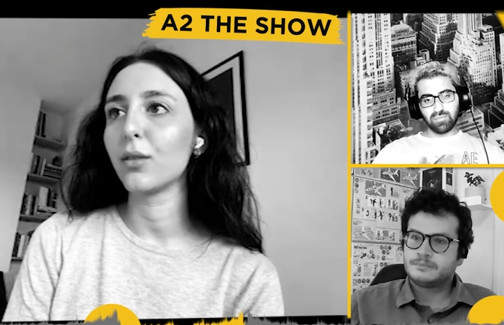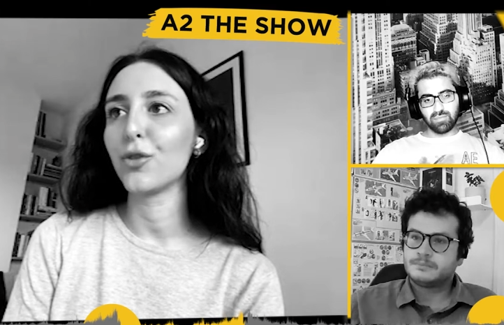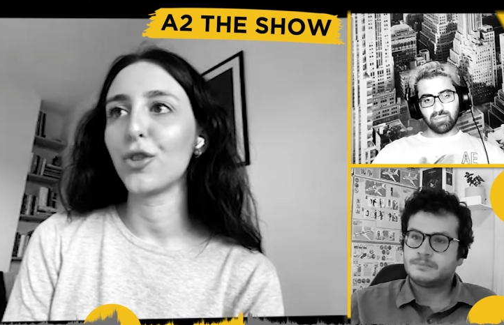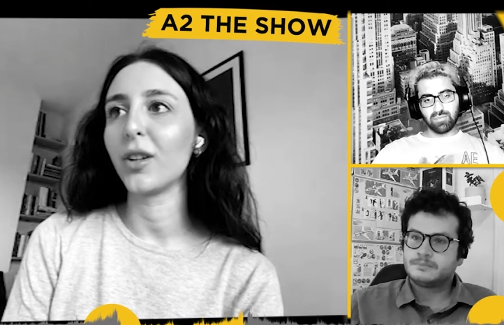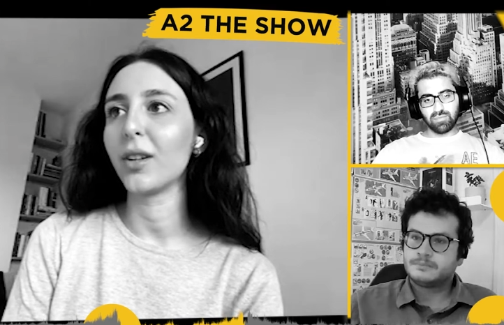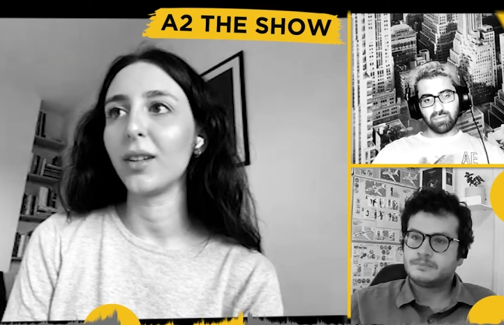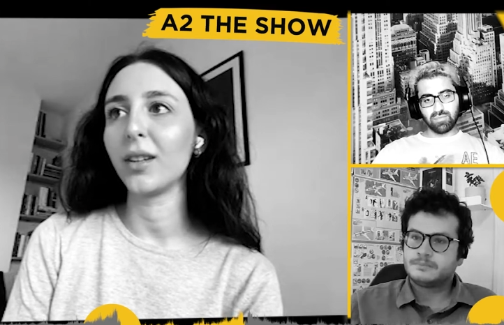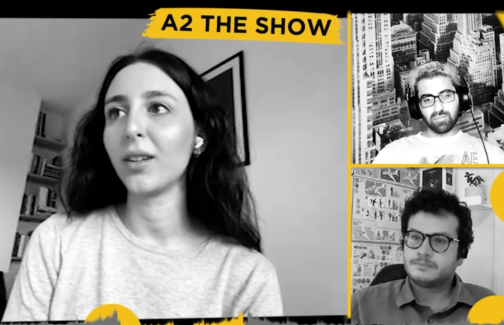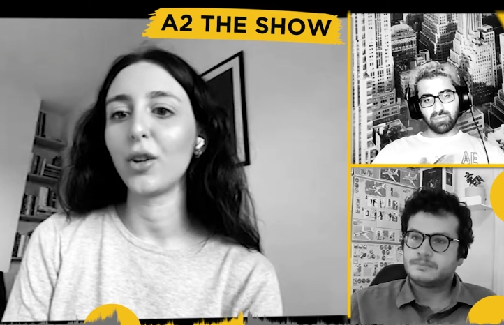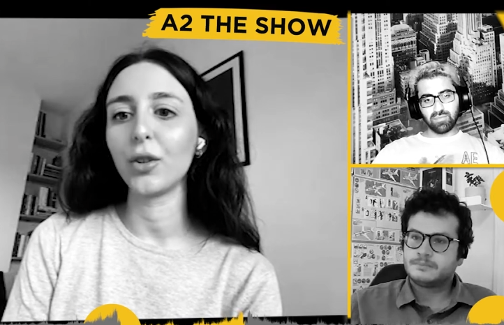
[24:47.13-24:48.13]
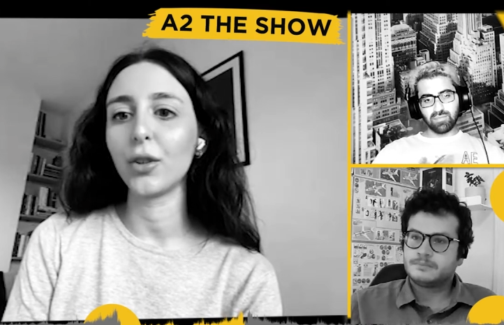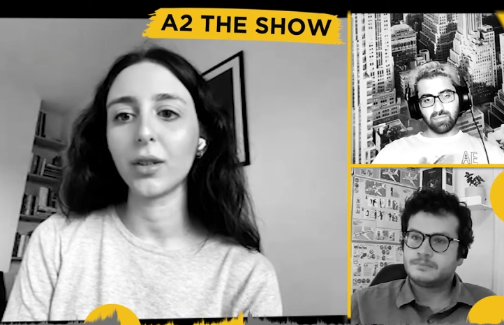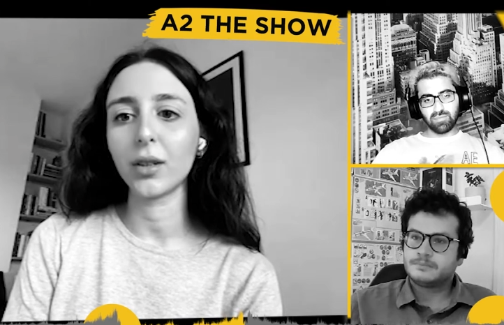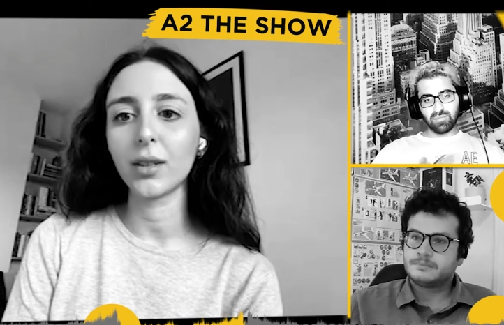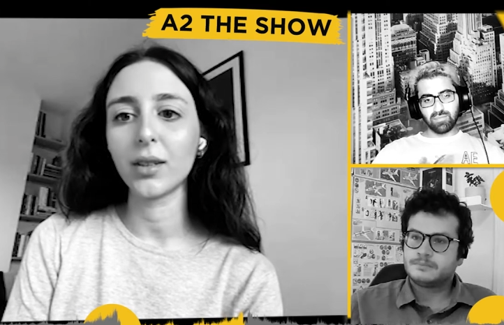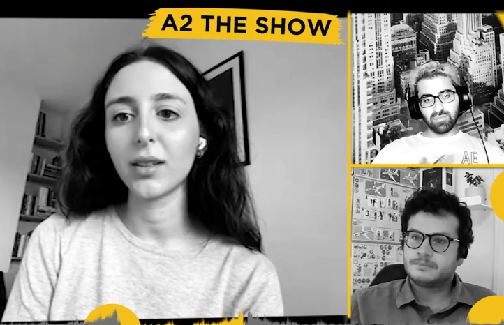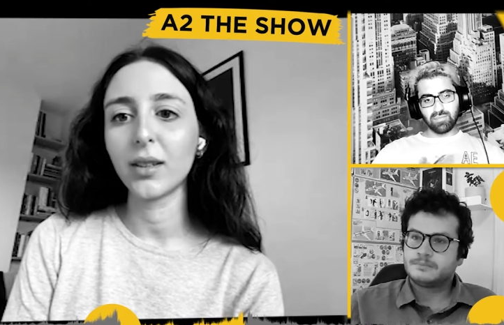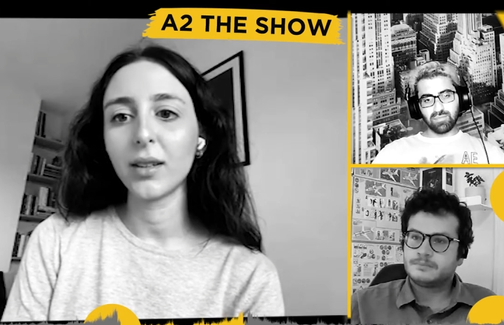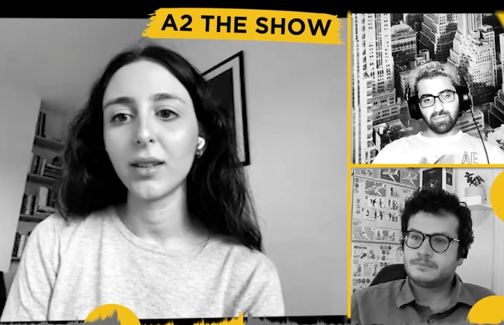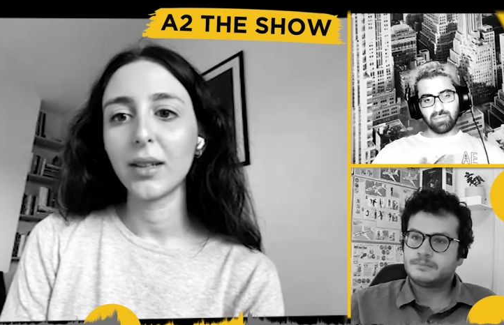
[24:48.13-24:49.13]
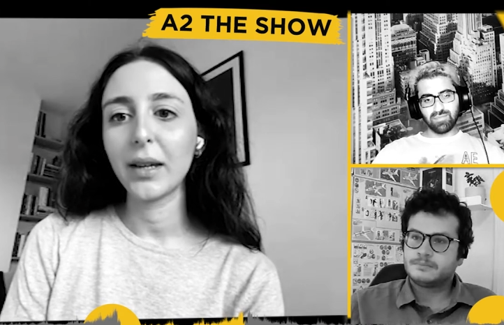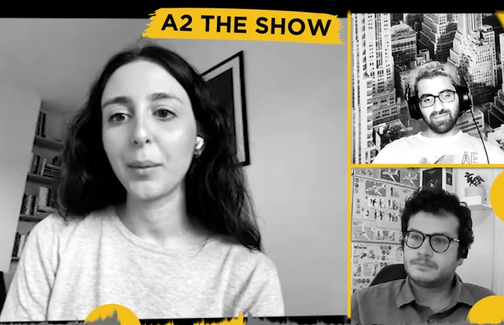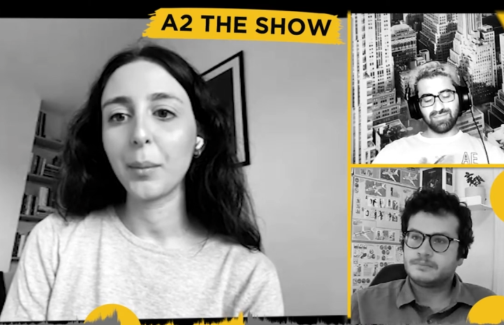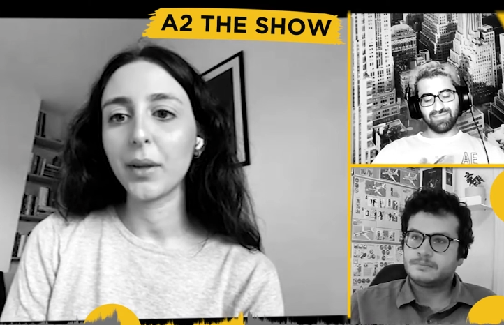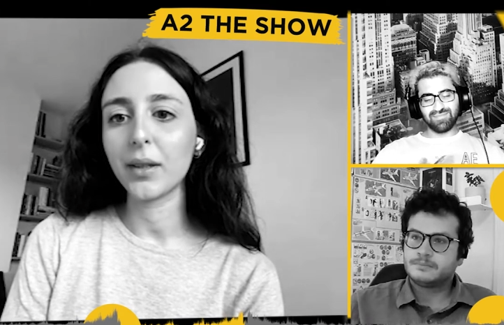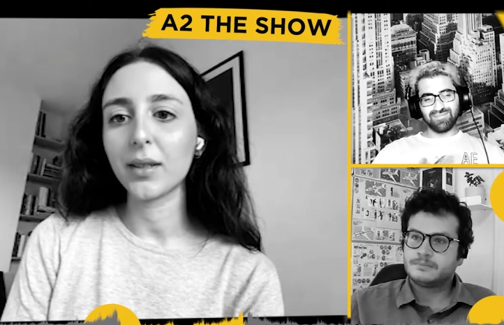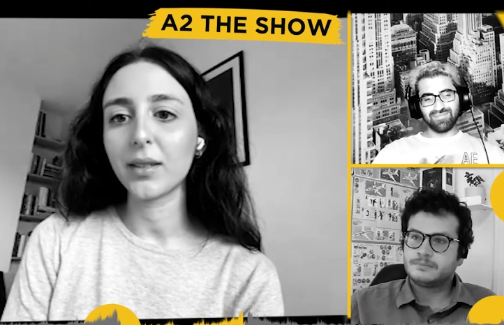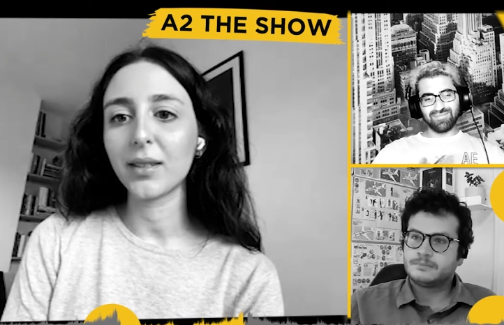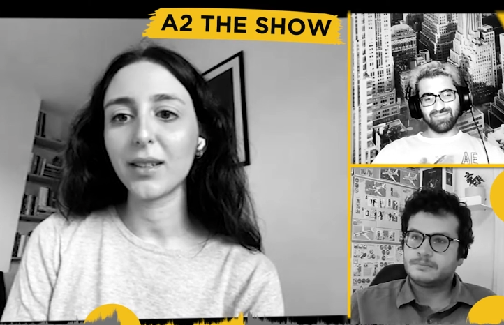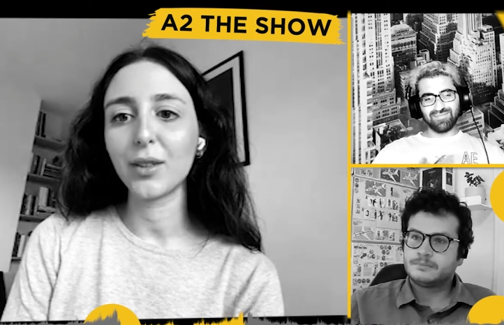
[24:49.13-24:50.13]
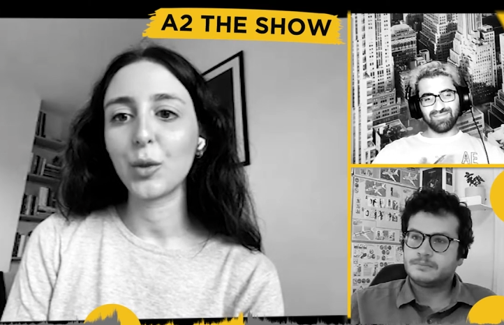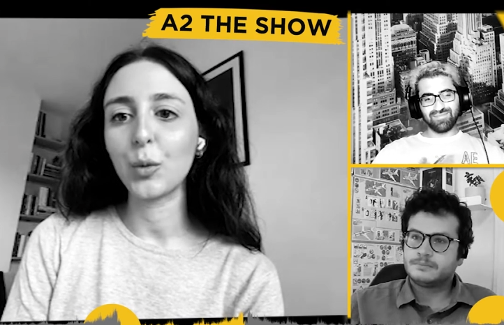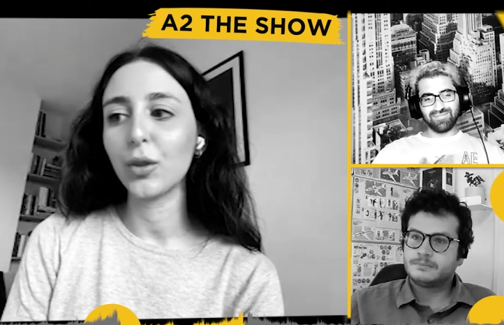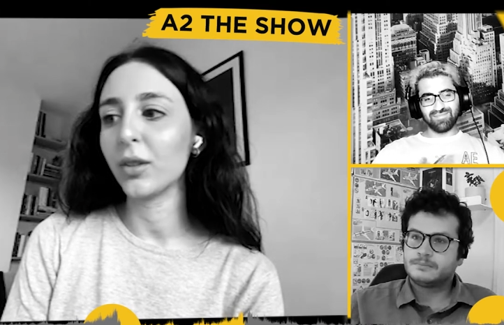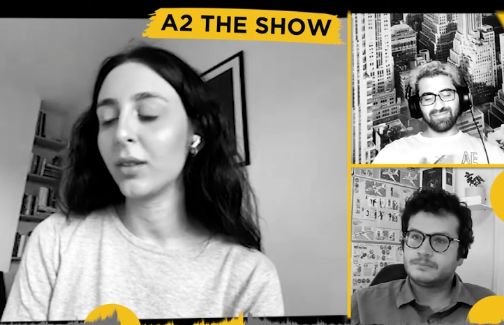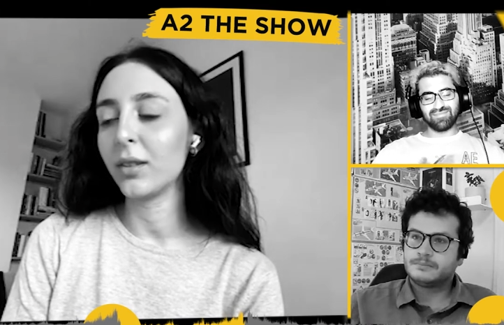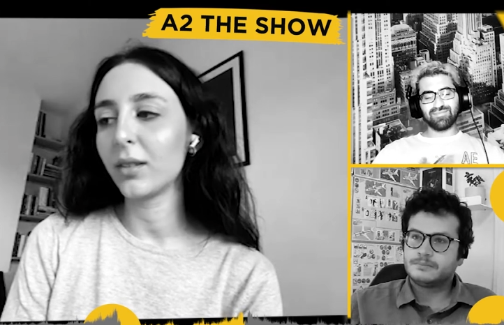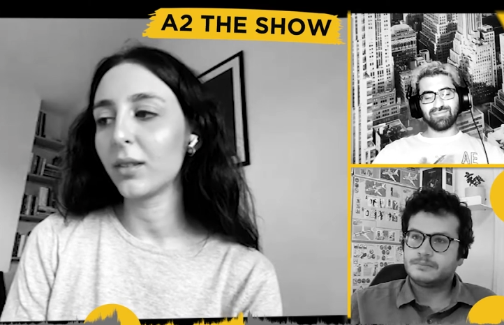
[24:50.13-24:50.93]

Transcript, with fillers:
Speaker 1: journey on earth. But it would